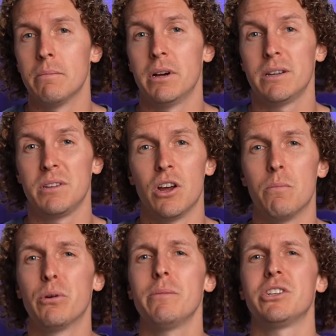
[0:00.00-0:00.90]
but you know,
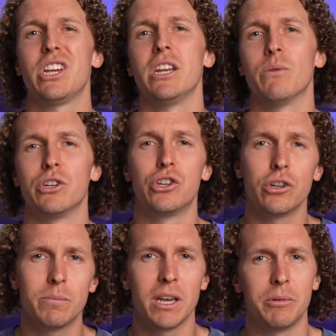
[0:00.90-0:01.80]
pretty much anyone
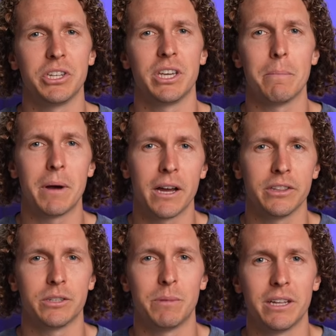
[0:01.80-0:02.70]
should be able to get by on
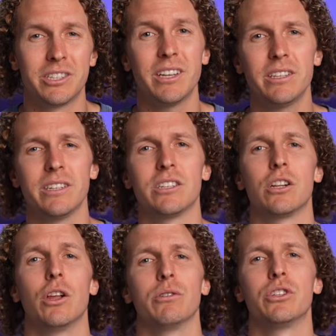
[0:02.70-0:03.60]
this bed since it is
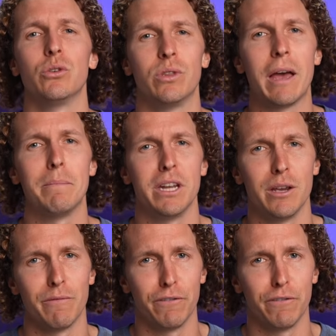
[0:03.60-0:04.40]
close to that medium